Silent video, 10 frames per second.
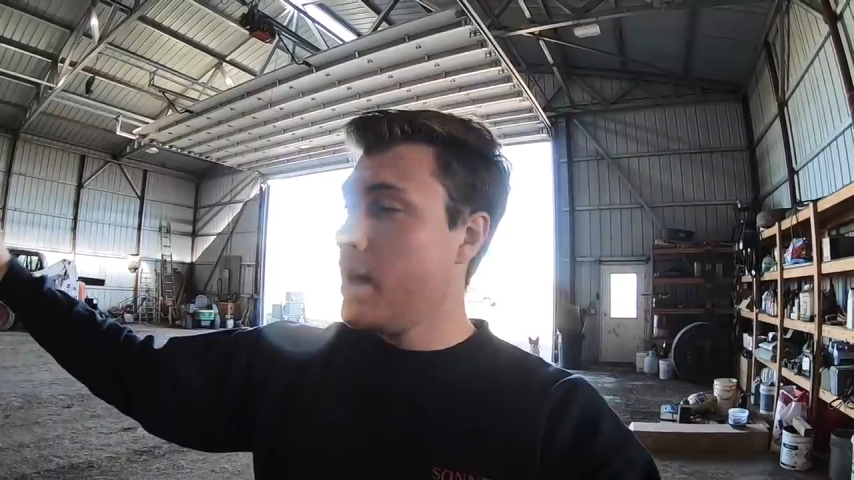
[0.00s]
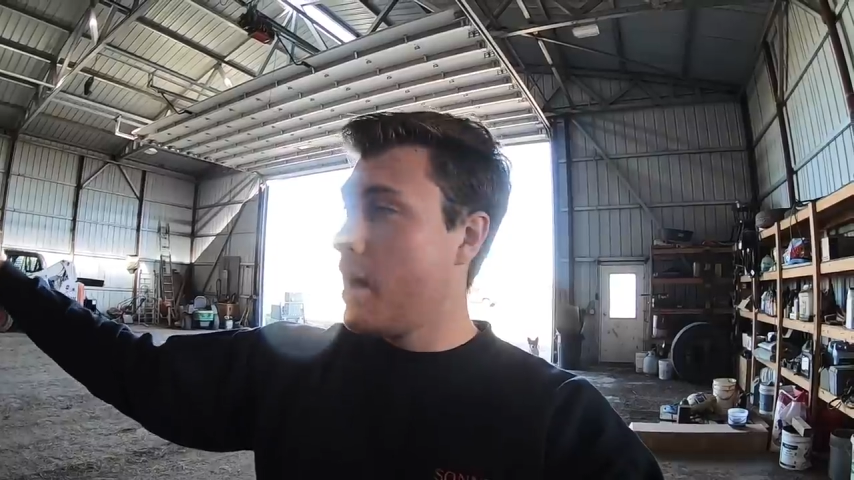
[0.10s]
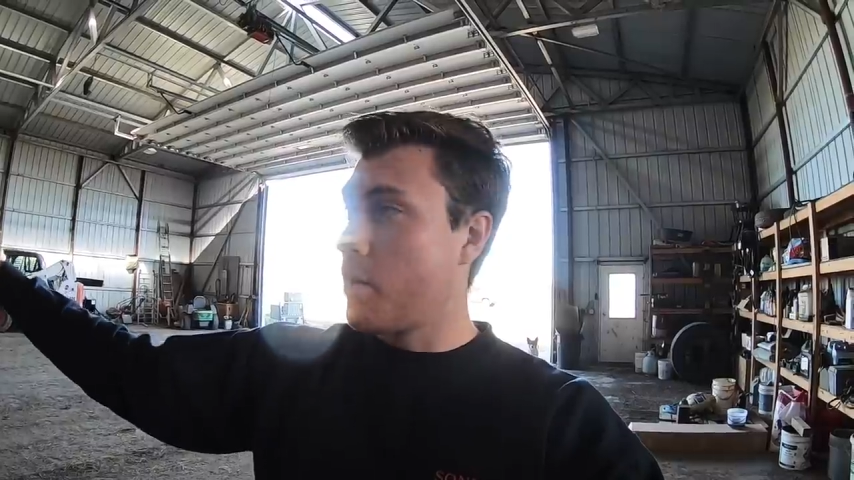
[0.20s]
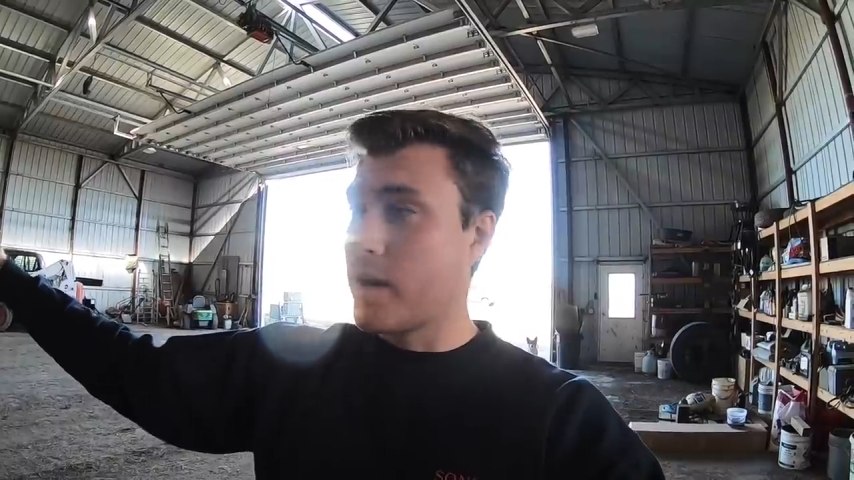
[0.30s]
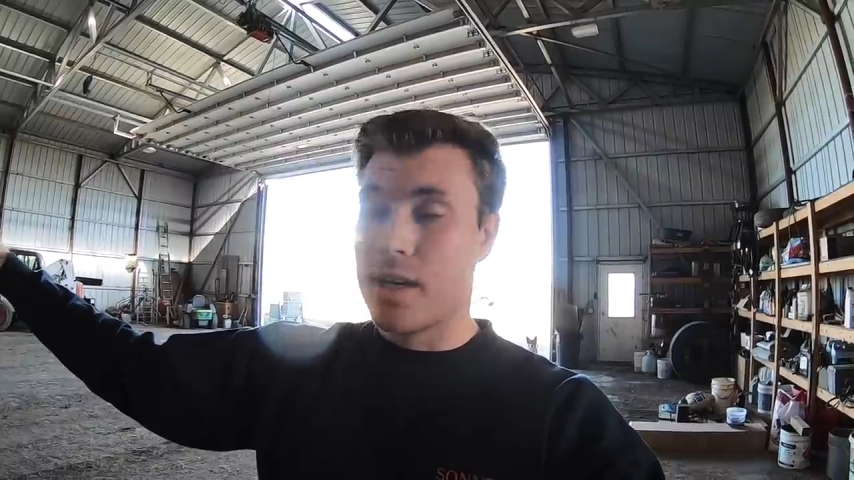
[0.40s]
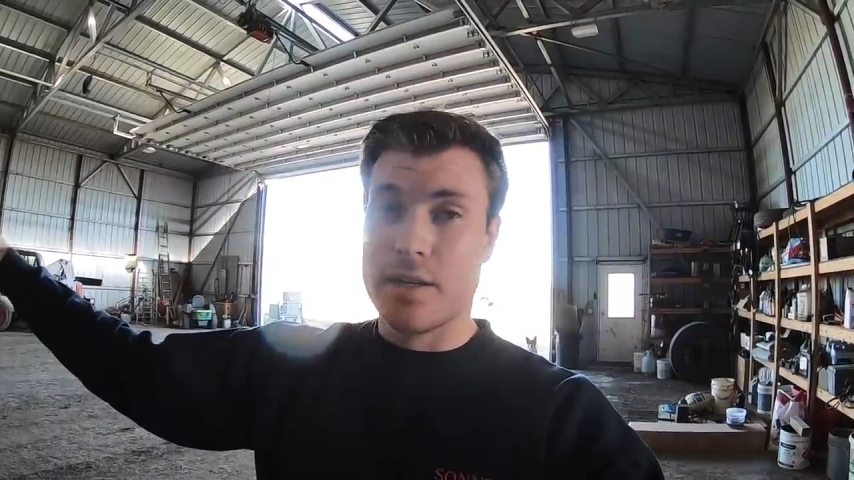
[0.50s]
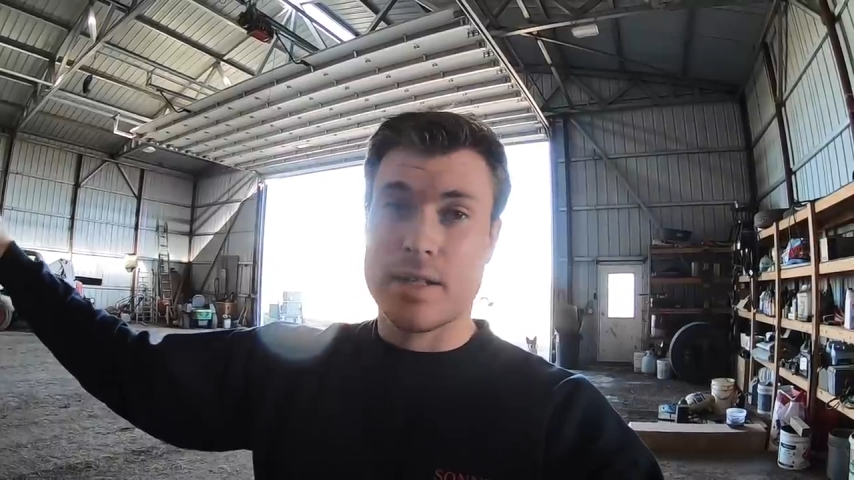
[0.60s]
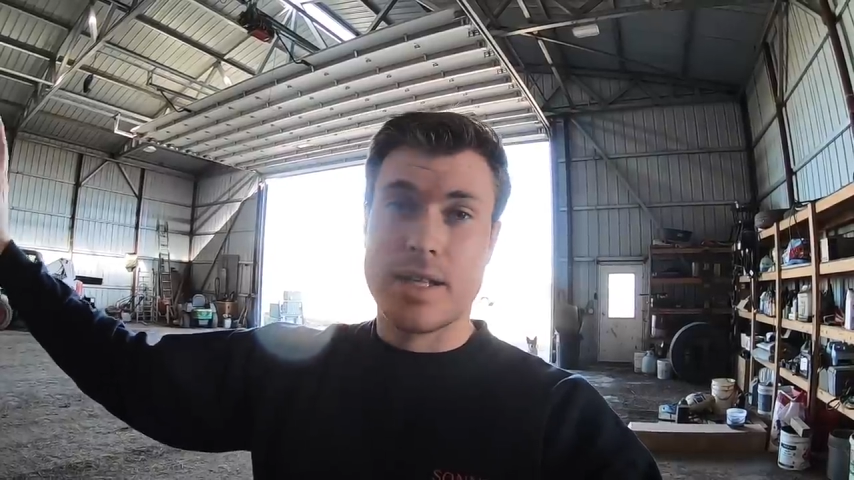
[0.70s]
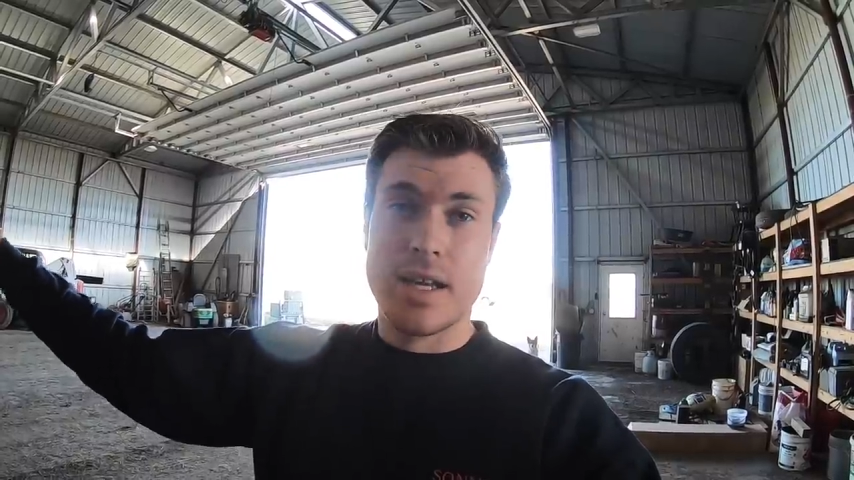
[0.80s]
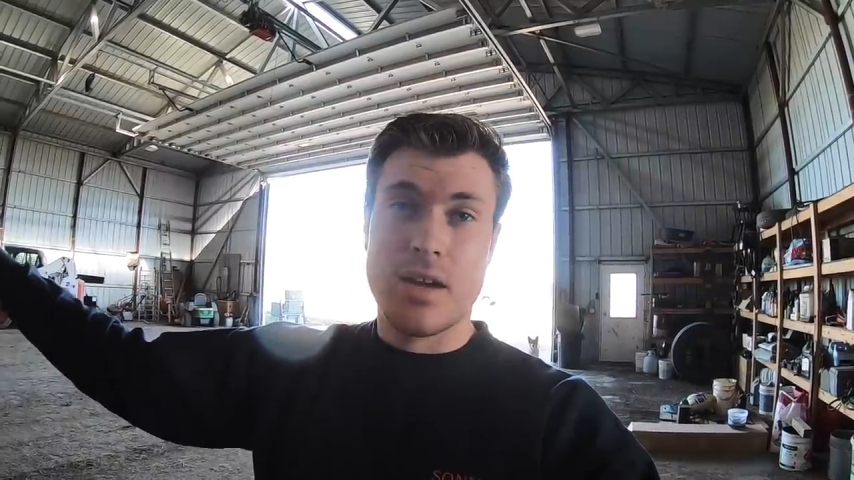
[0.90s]
how we're gonna
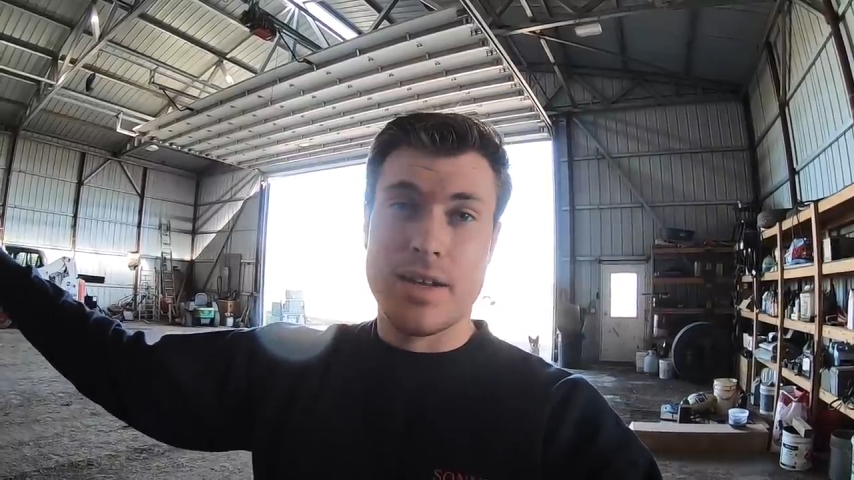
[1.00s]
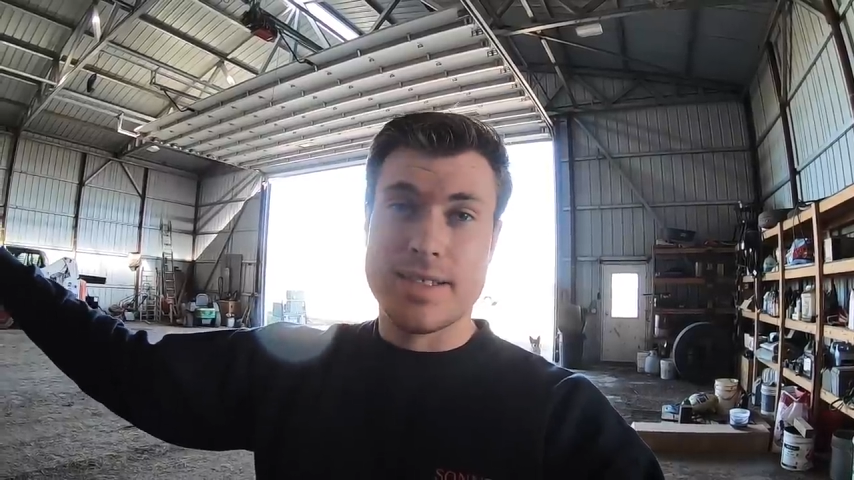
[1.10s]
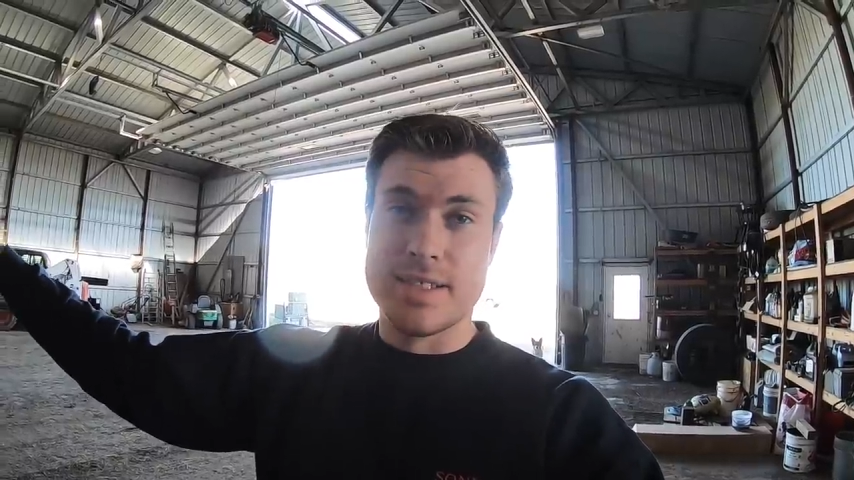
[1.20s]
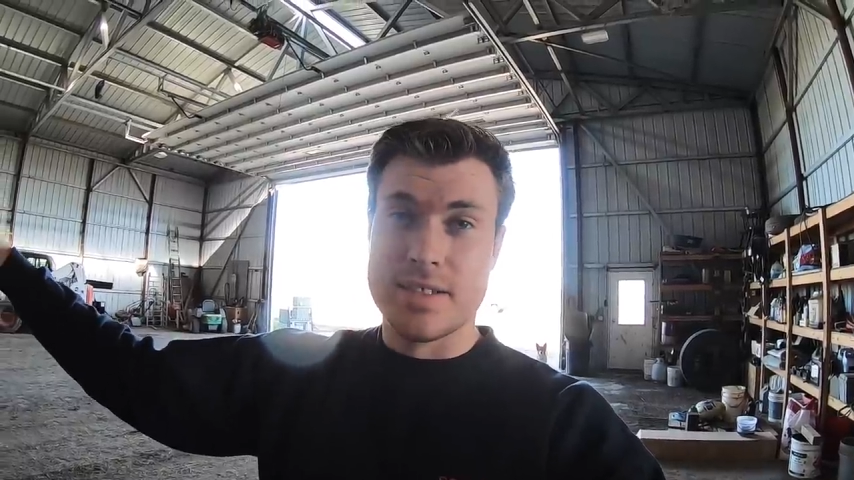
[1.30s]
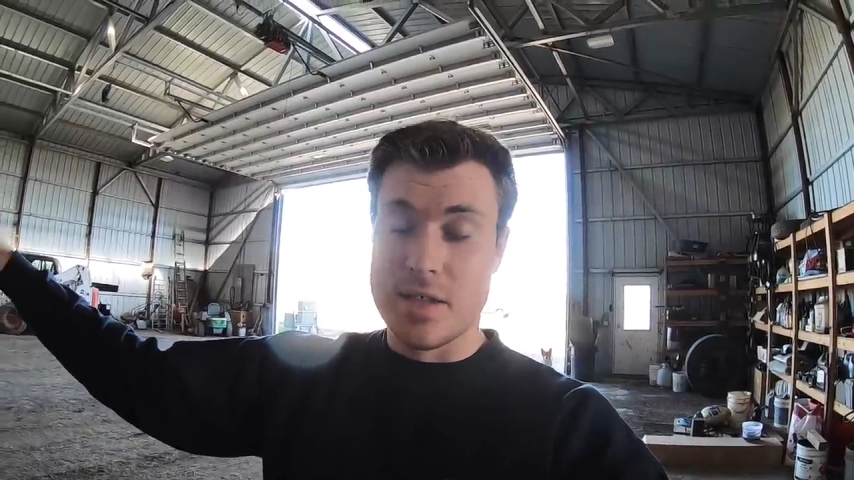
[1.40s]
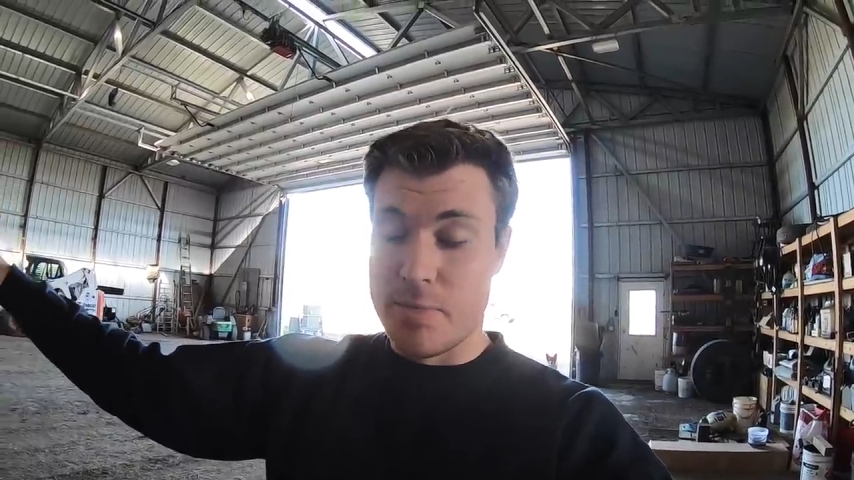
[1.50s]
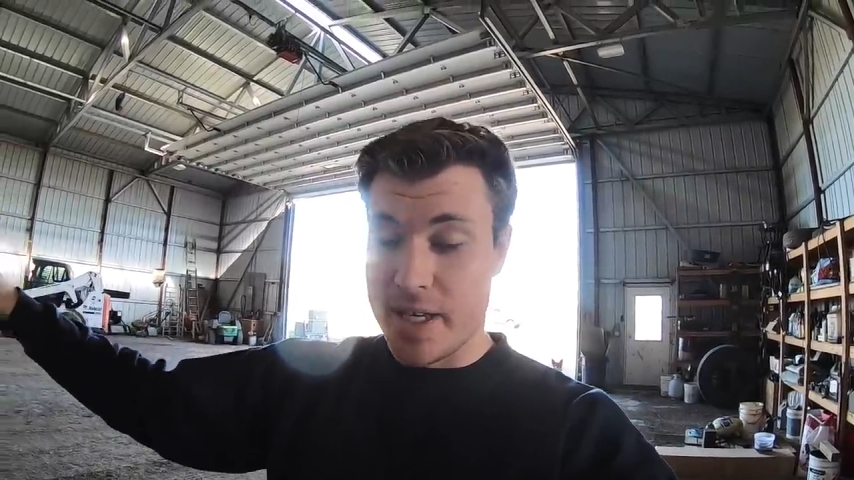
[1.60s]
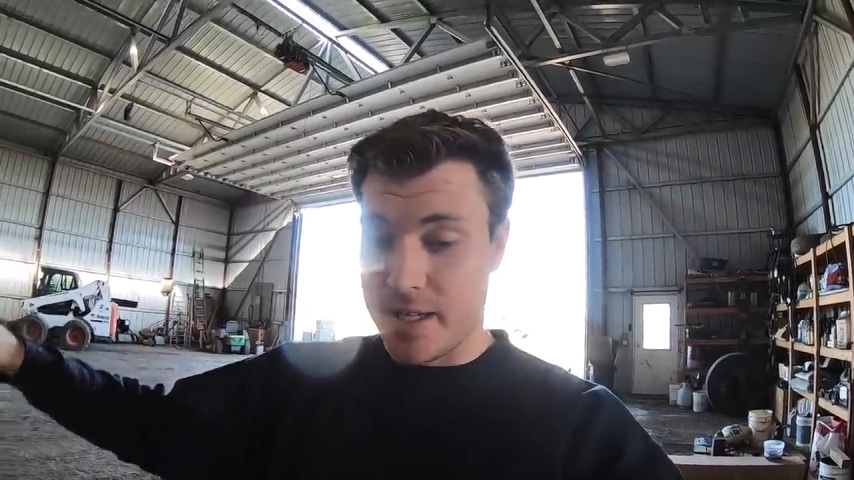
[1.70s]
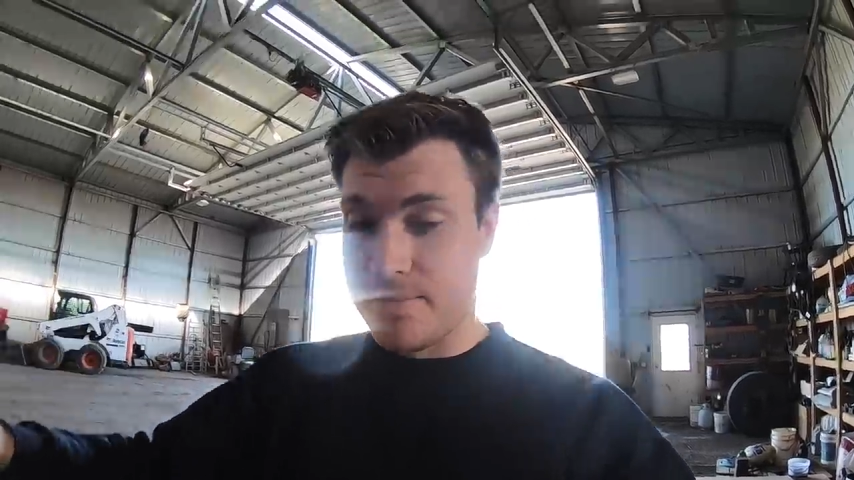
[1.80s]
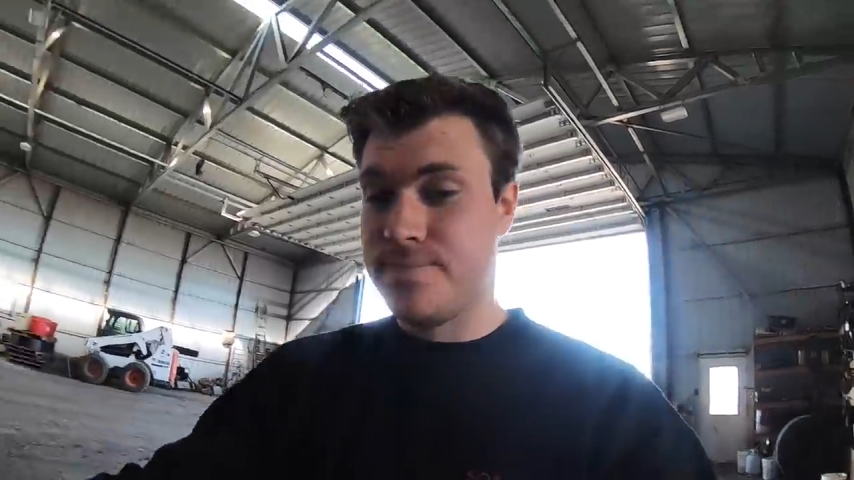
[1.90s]
get all this into the pit.